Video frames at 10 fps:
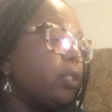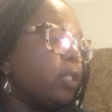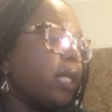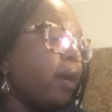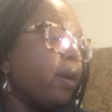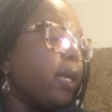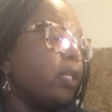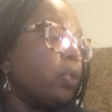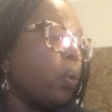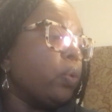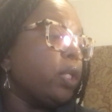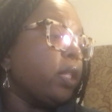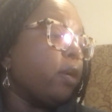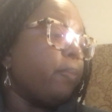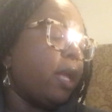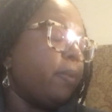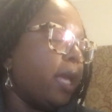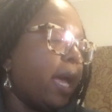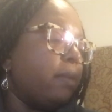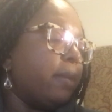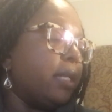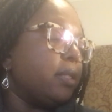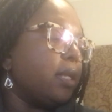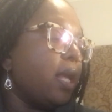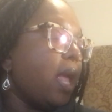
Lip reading: Sarah is holding their baby Edmund,